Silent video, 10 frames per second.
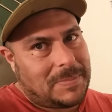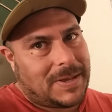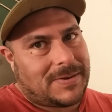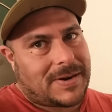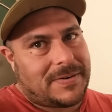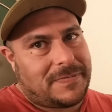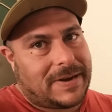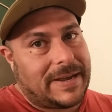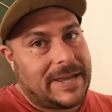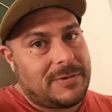Let me
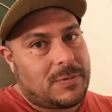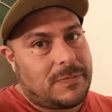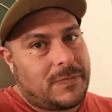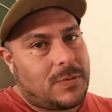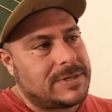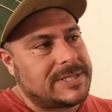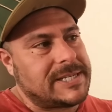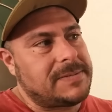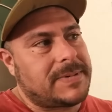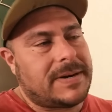clarify Hero 4
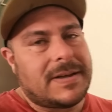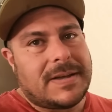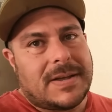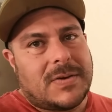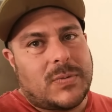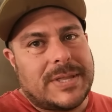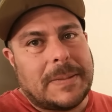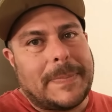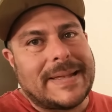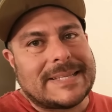Silver with
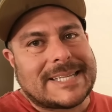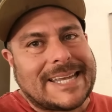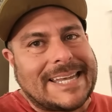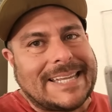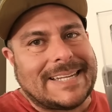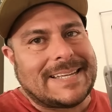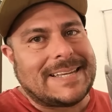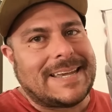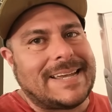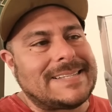the built in
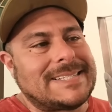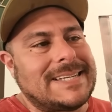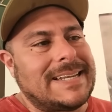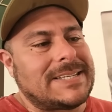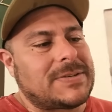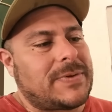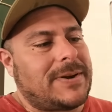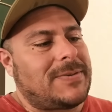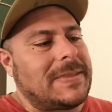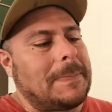LCD
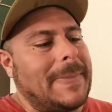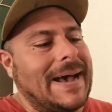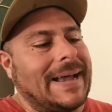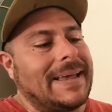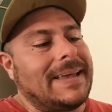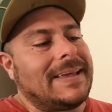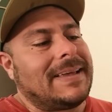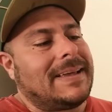screen on the back.